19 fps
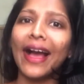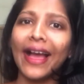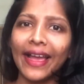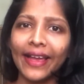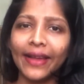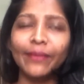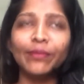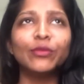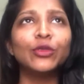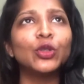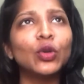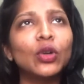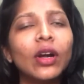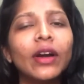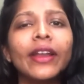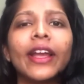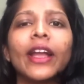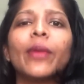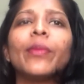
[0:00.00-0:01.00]
I took
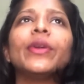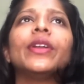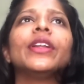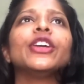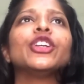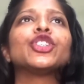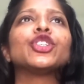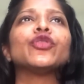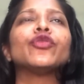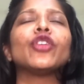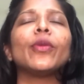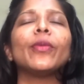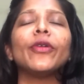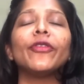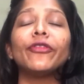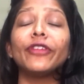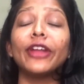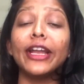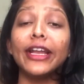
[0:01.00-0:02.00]
a recommendation from
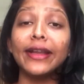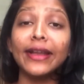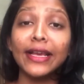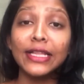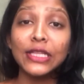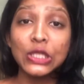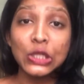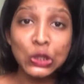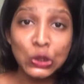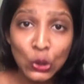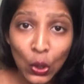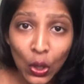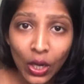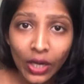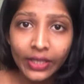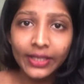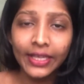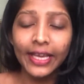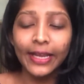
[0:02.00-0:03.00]
a friend and saw
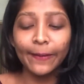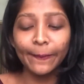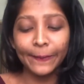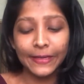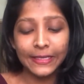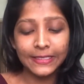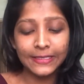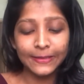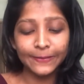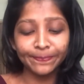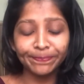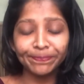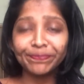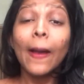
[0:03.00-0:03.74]
a therapist.